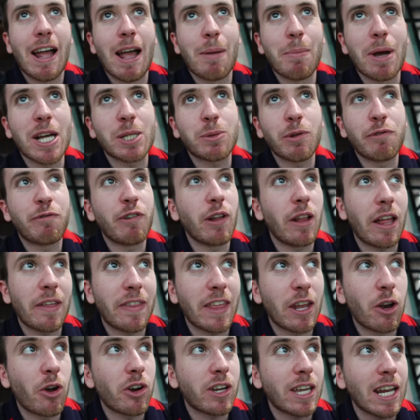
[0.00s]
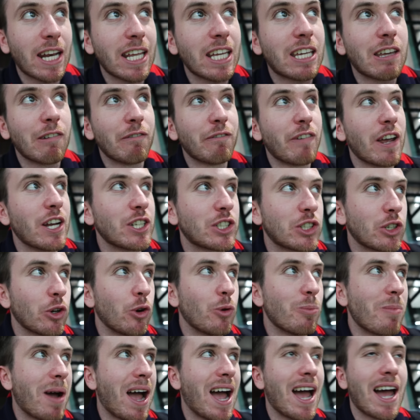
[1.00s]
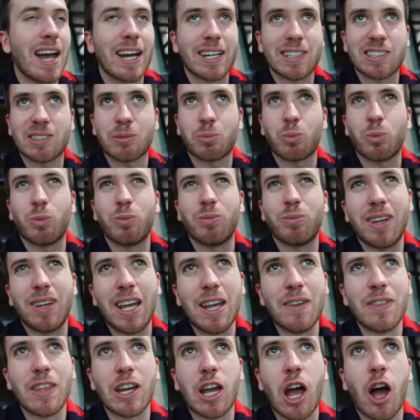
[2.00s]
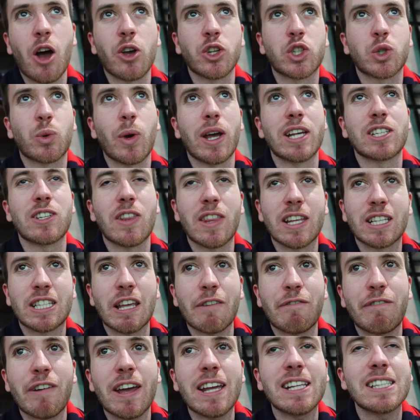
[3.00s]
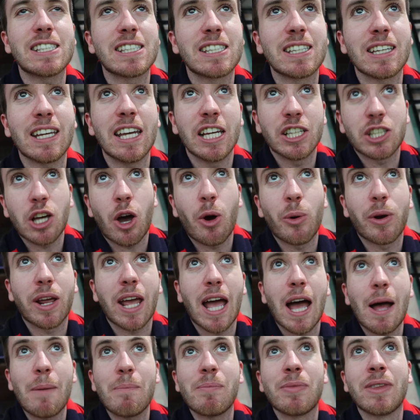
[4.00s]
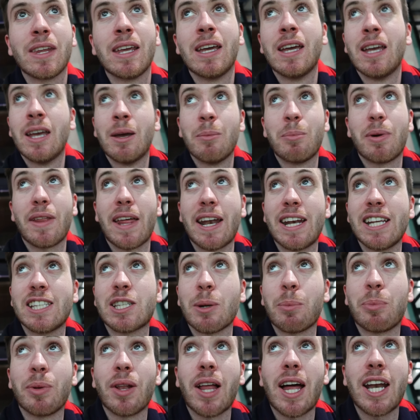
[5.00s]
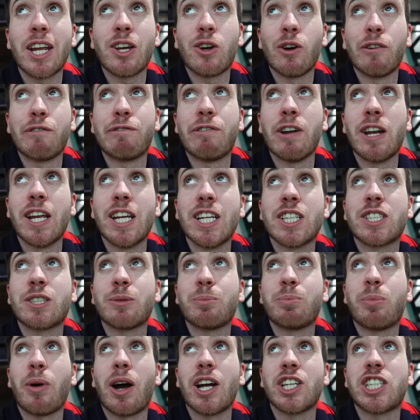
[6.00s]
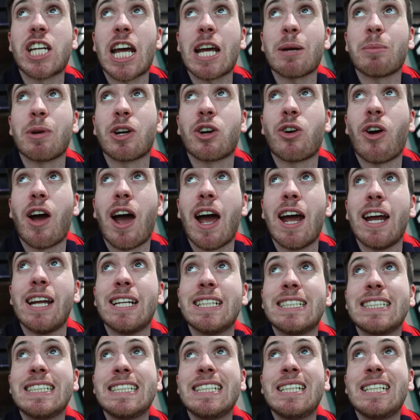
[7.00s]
It makes me feel like they're not getting conventional marks in the goal square. So the defence is holding up, but that is a bloody good finish by Jack McRae.